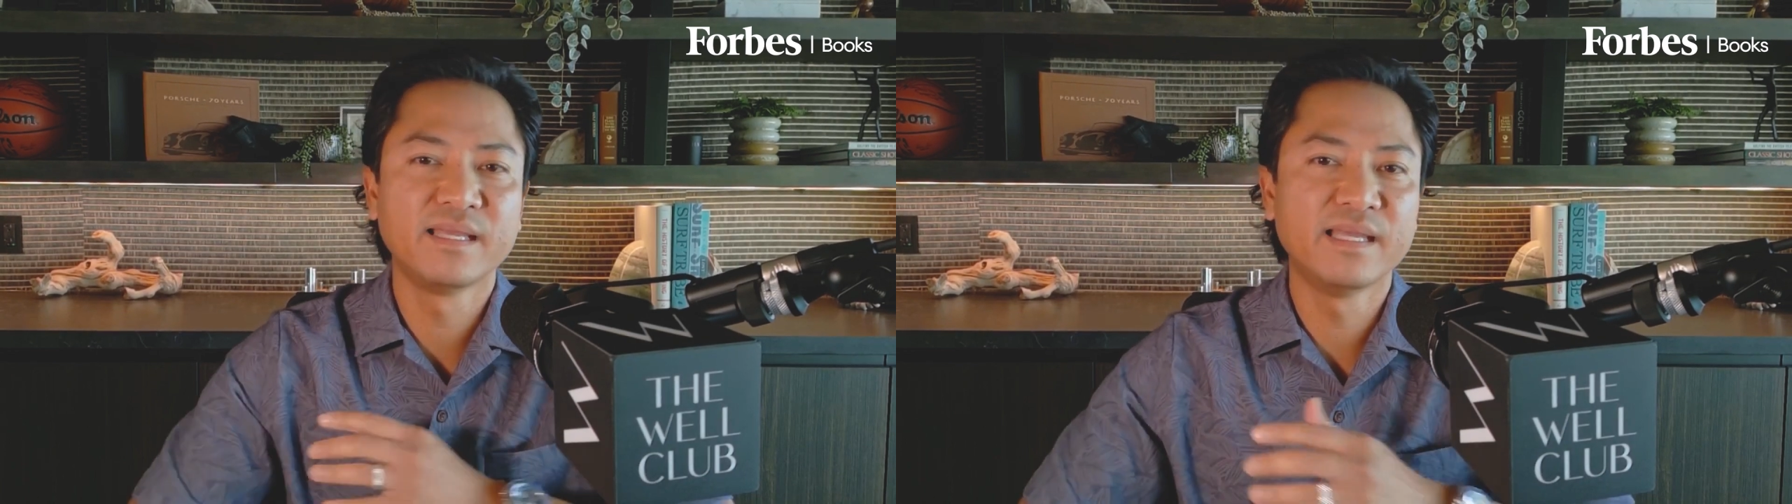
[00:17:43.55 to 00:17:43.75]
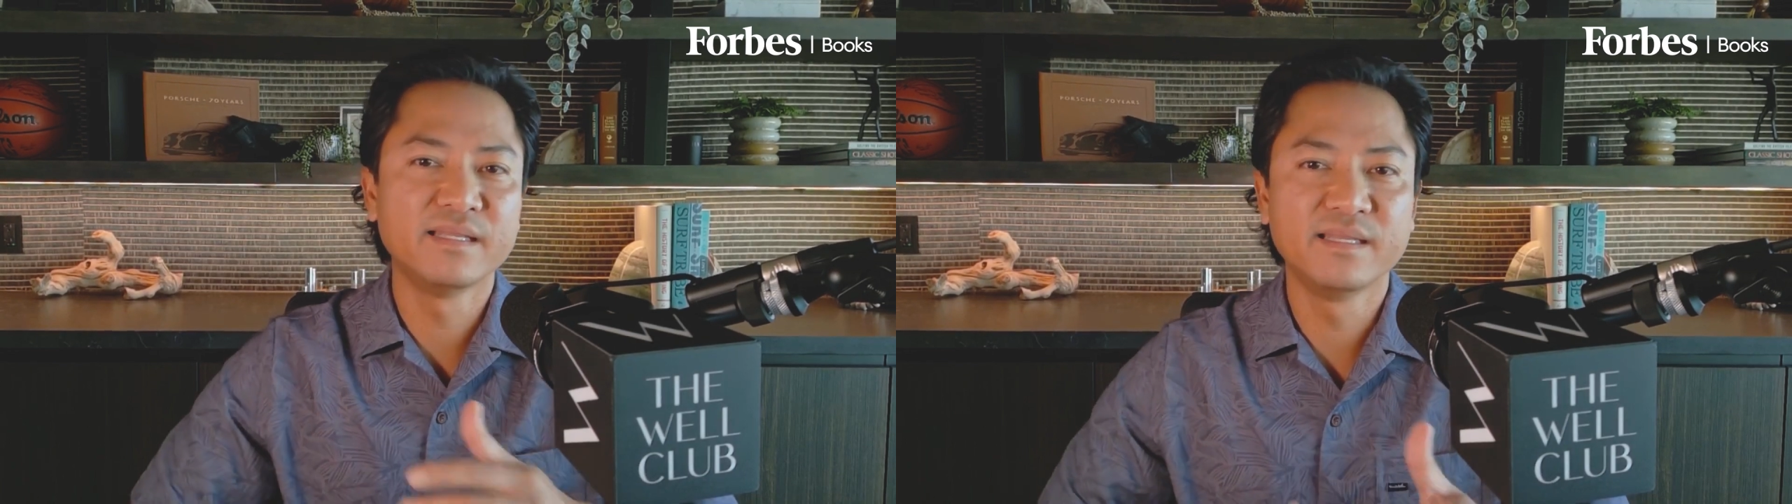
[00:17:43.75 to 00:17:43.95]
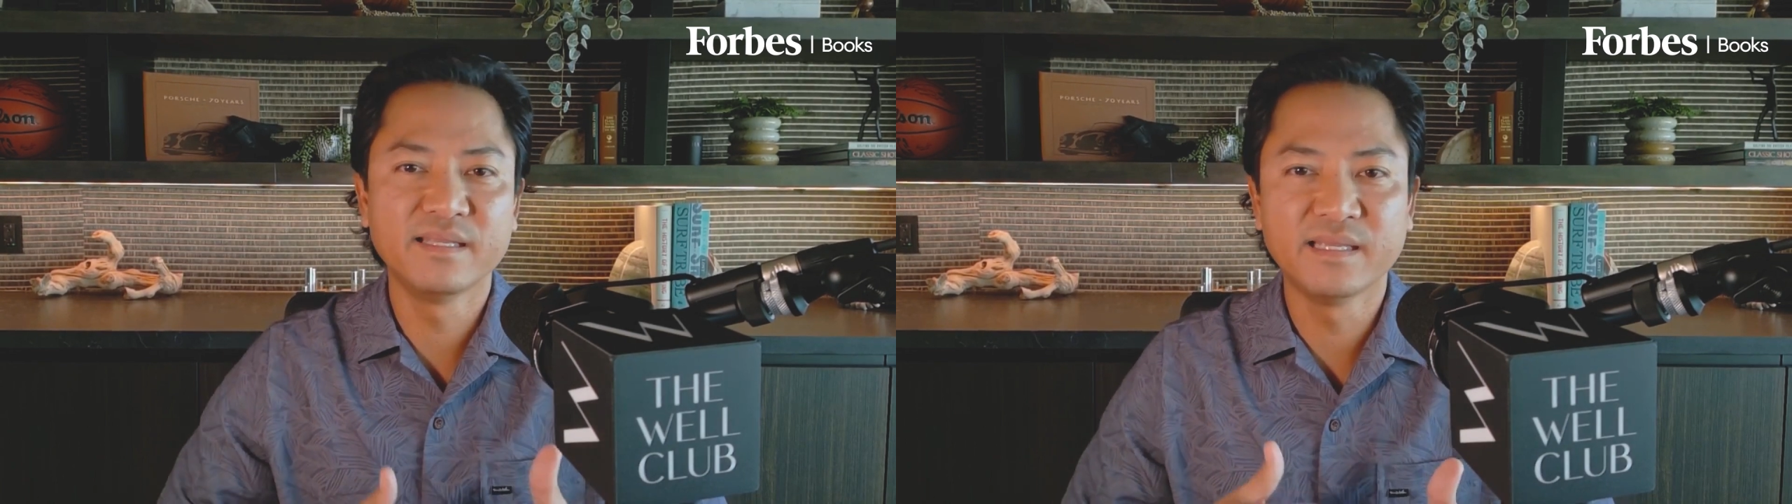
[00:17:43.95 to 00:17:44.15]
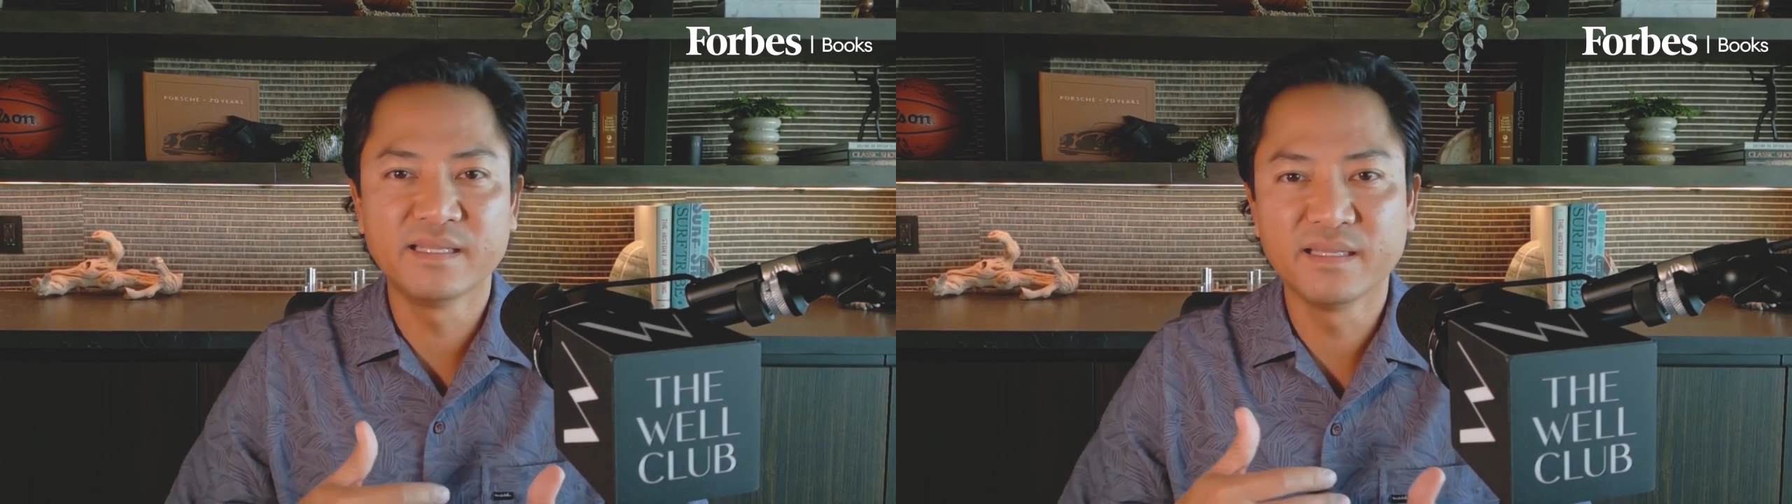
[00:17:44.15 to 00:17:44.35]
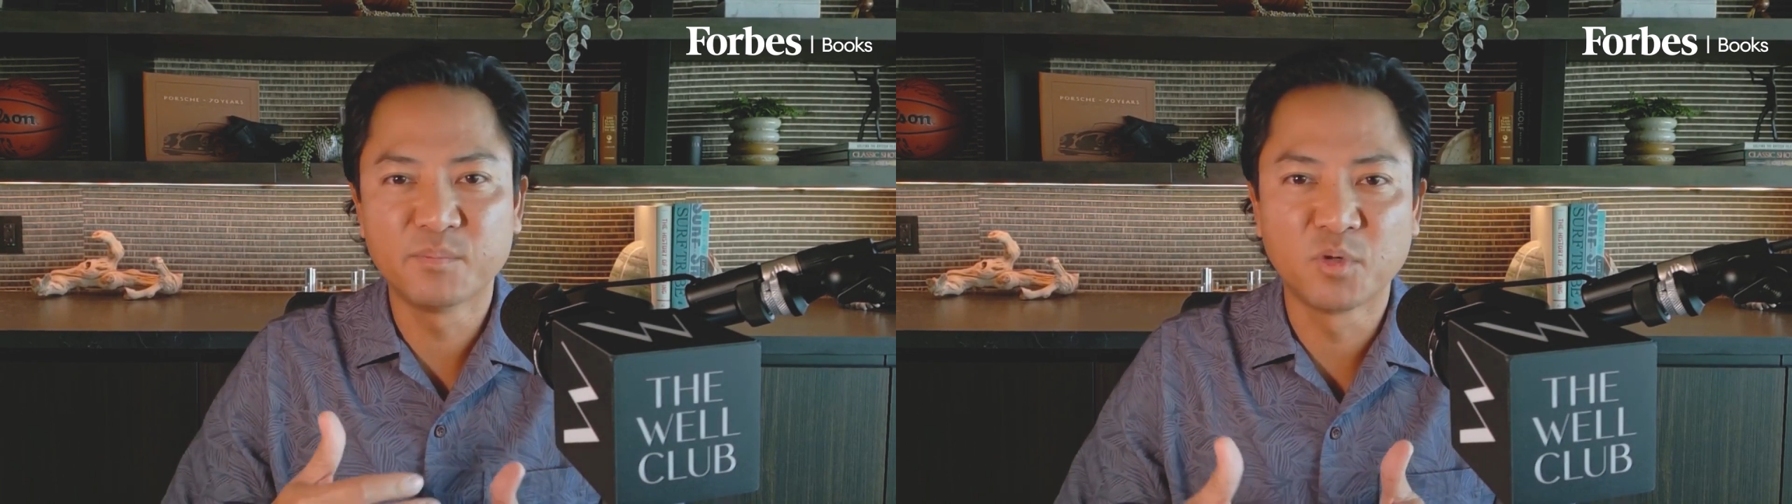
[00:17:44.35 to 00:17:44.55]

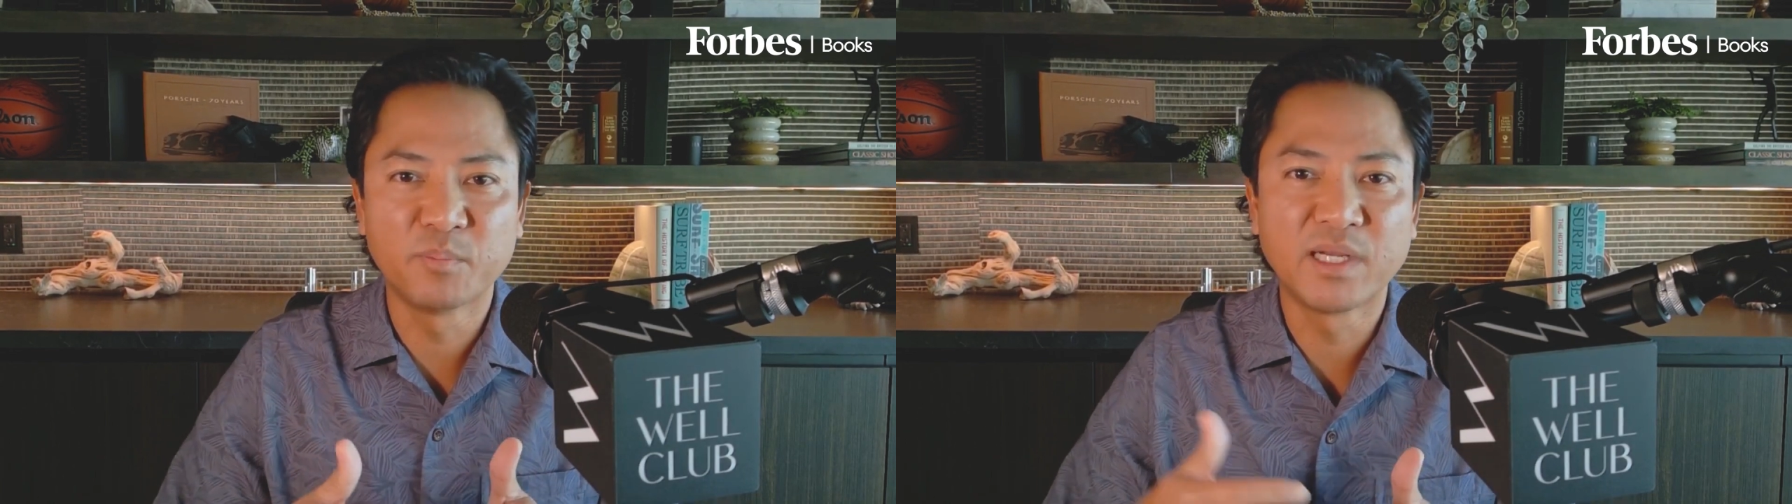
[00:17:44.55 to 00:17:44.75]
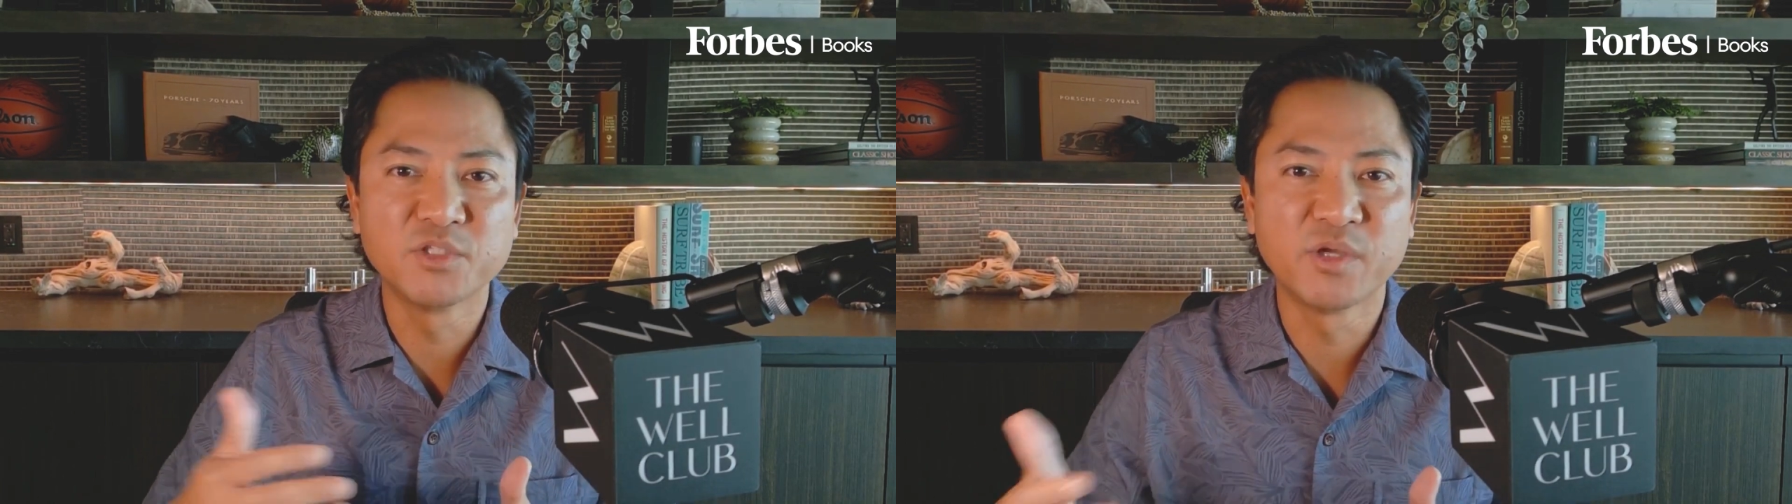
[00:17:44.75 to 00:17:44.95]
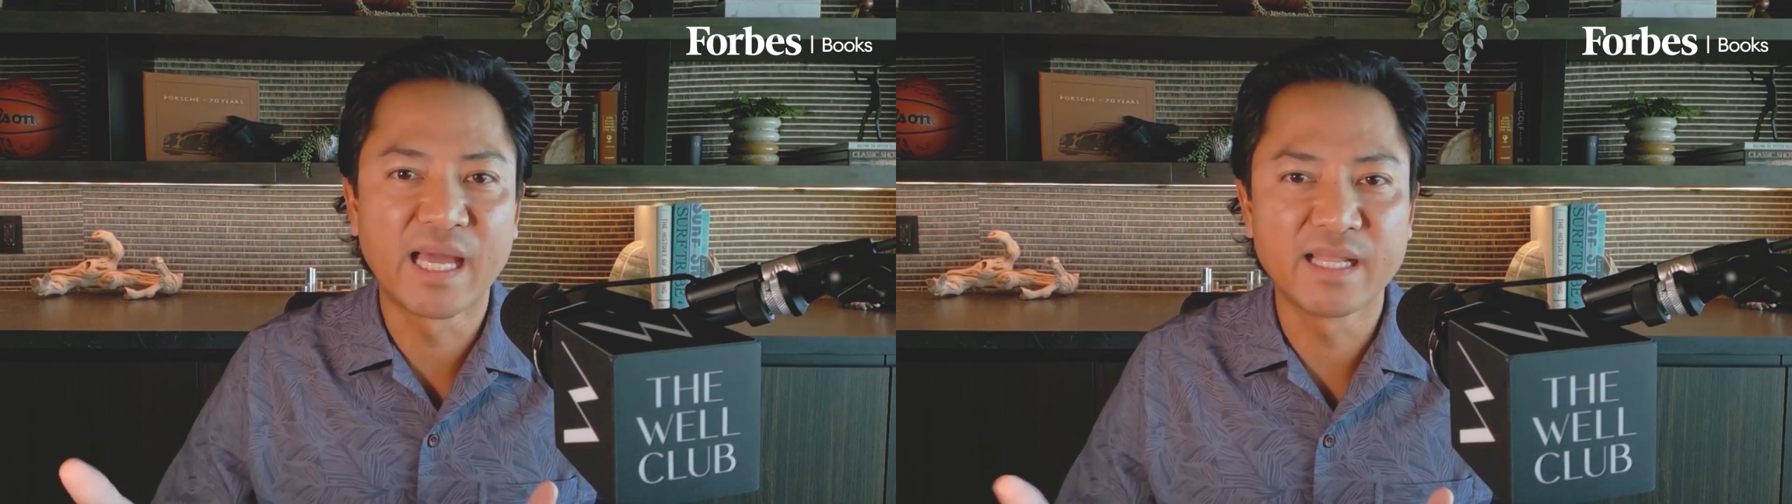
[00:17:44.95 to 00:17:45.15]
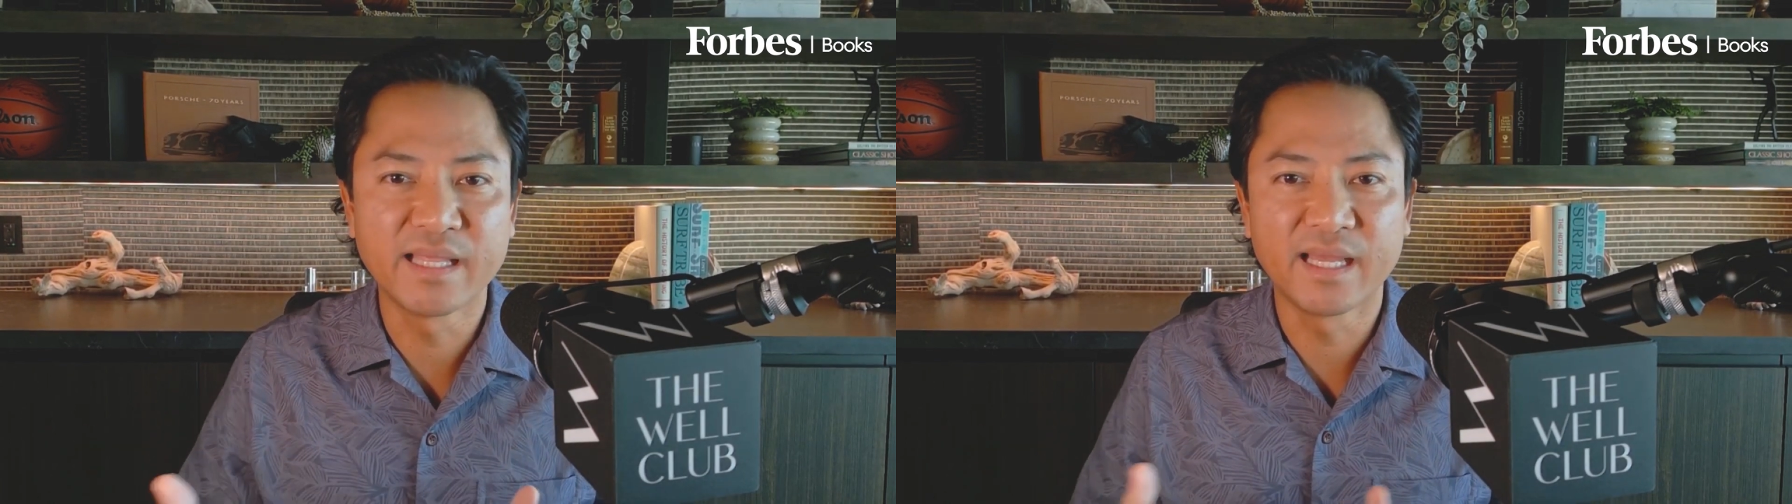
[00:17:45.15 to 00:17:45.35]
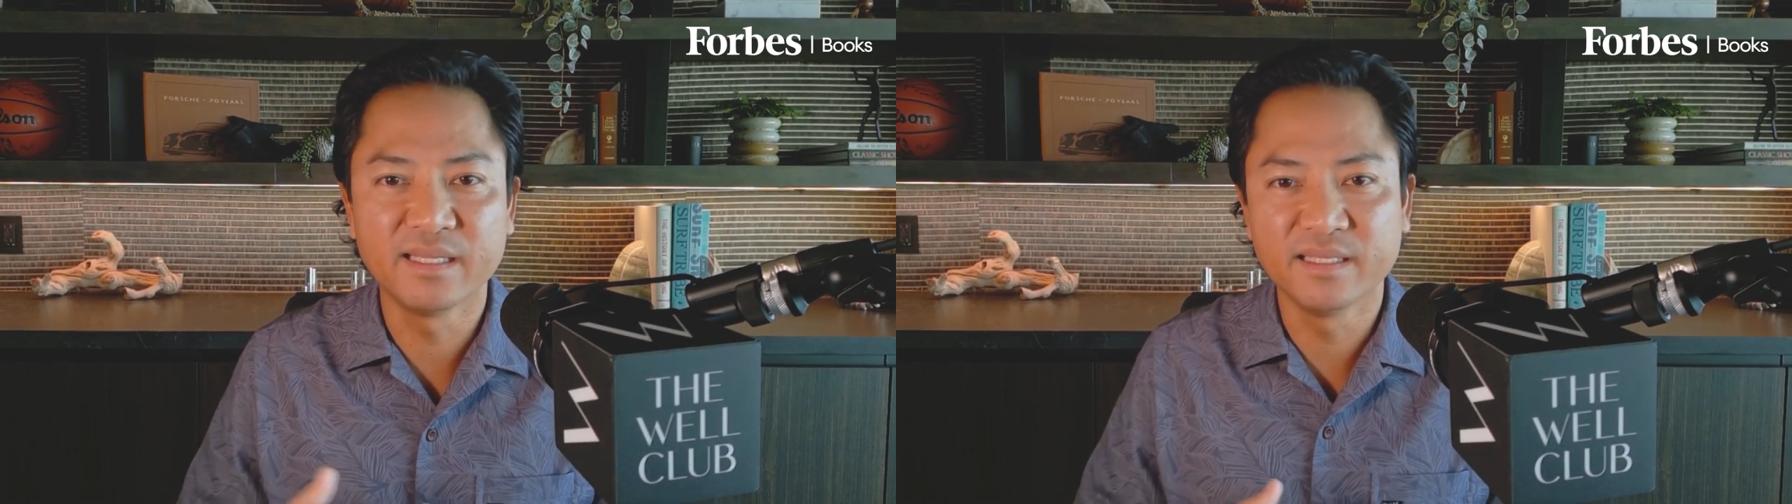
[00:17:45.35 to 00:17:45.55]
it propelled you out of
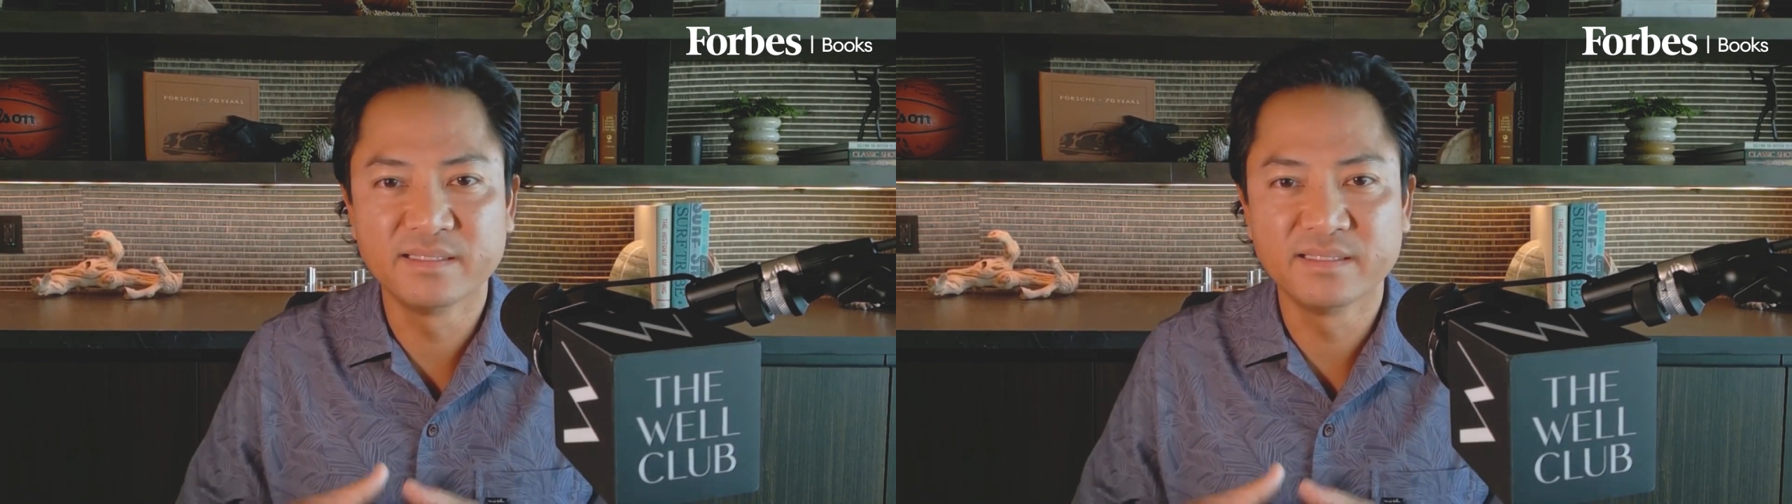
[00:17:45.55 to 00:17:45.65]
that?